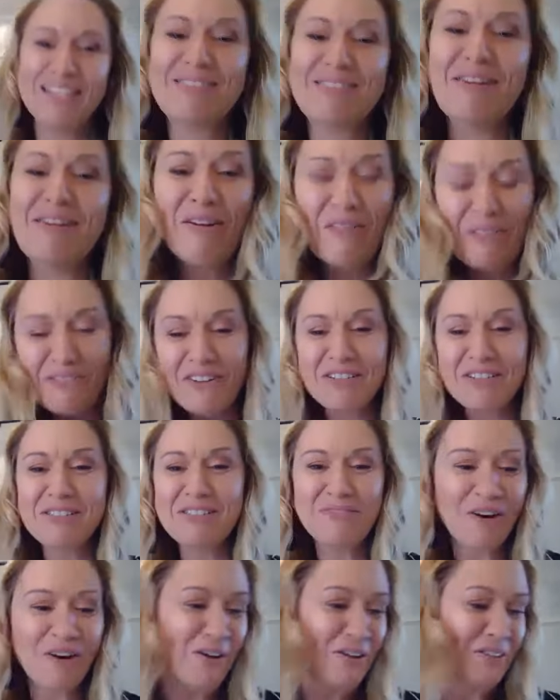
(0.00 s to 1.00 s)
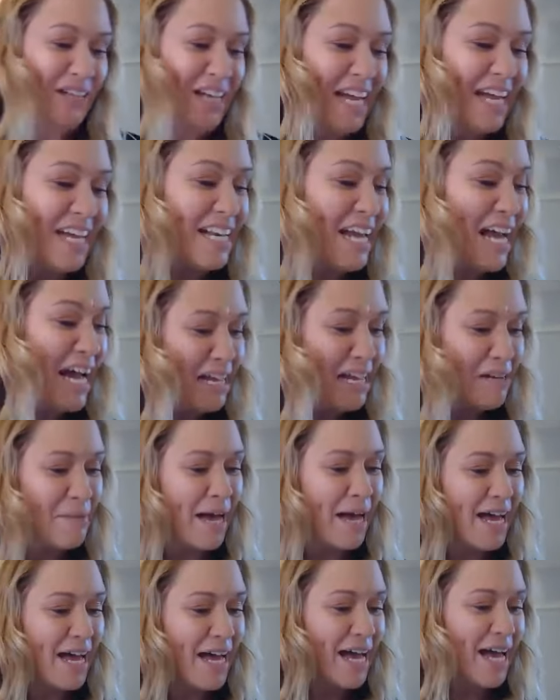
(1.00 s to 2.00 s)
So first of all, name
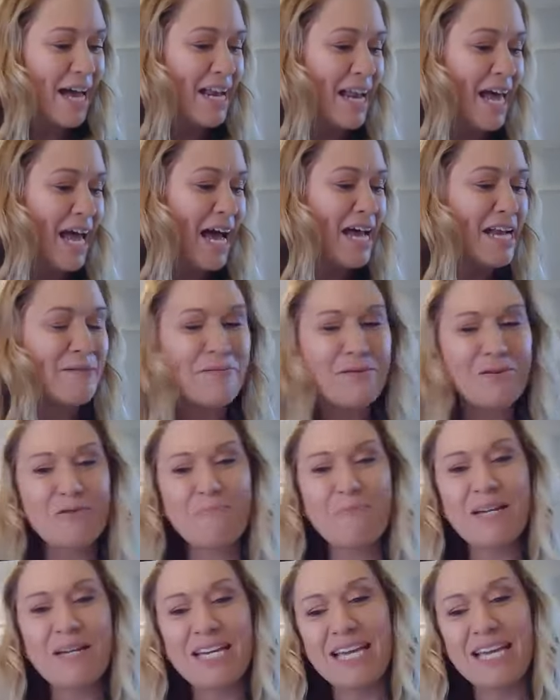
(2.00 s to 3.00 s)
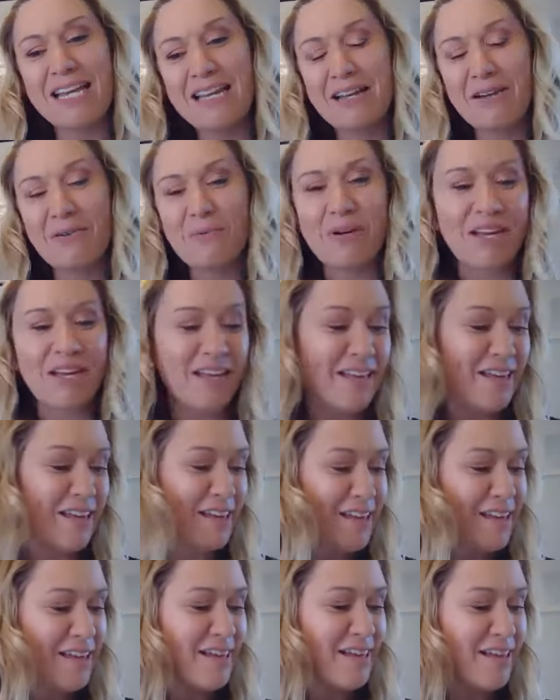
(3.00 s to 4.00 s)
an animal beginning
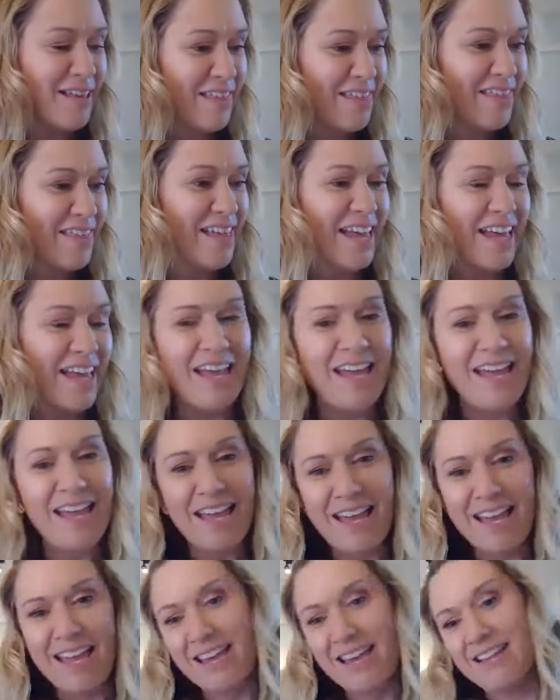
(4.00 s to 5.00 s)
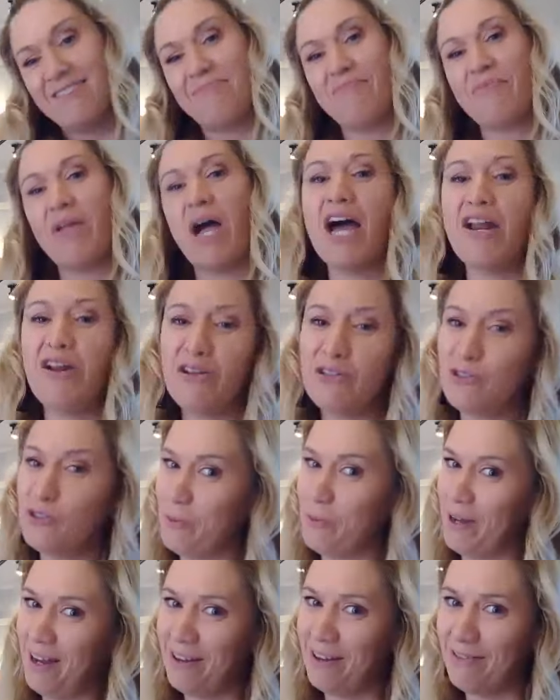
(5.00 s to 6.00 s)
with E. I know,
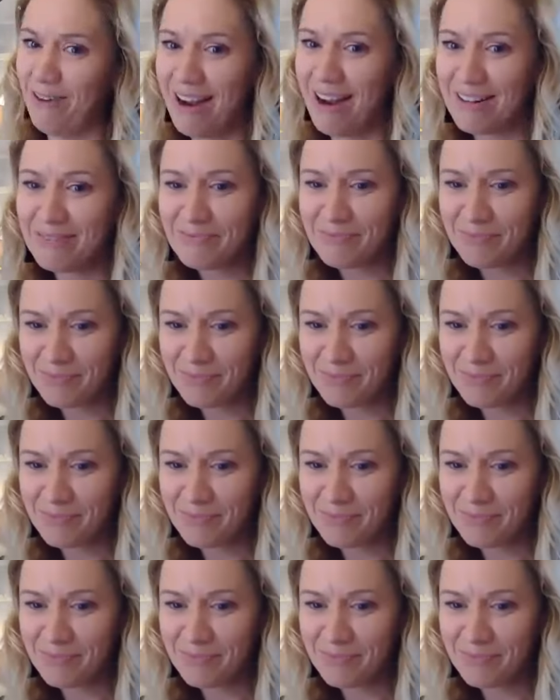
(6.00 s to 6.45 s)
super hard, right?